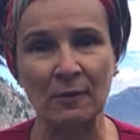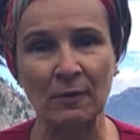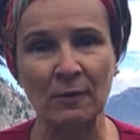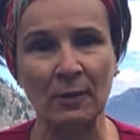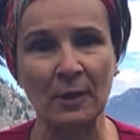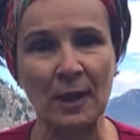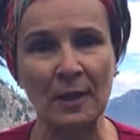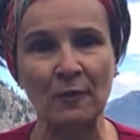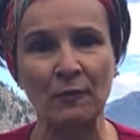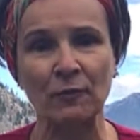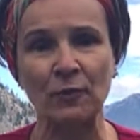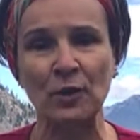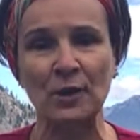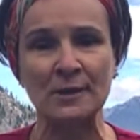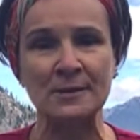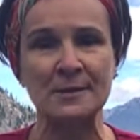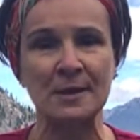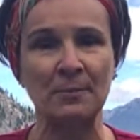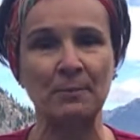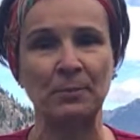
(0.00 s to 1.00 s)
like, for
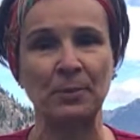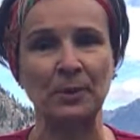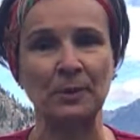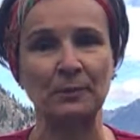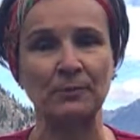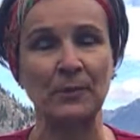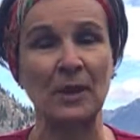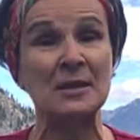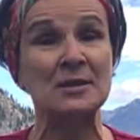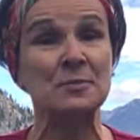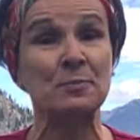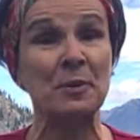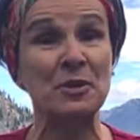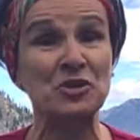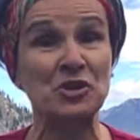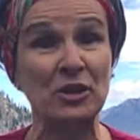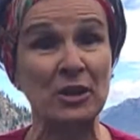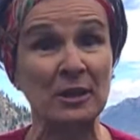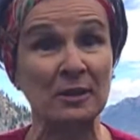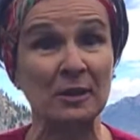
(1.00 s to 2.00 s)
example,
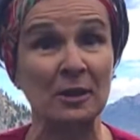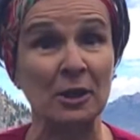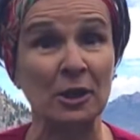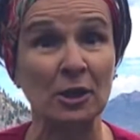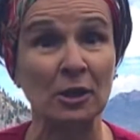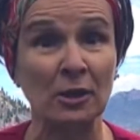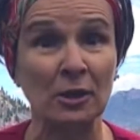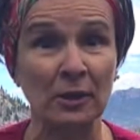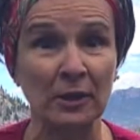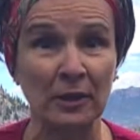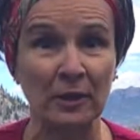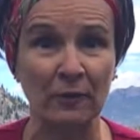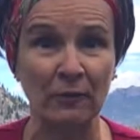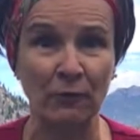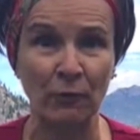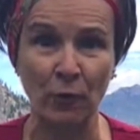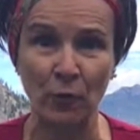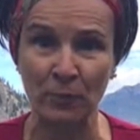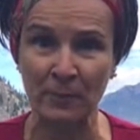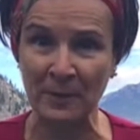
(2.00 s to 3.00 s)
especially in the early
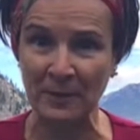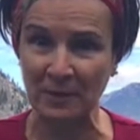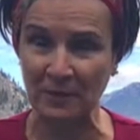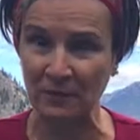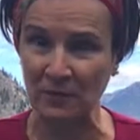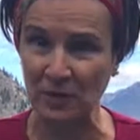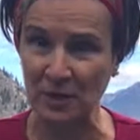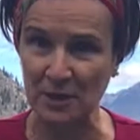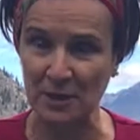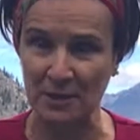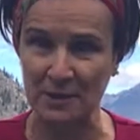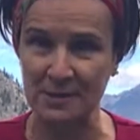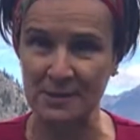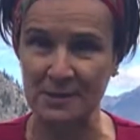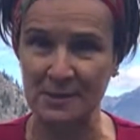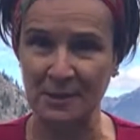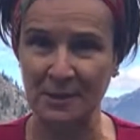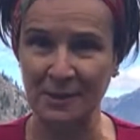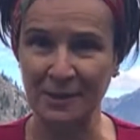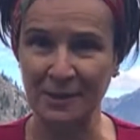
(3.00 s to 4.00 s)
formative years,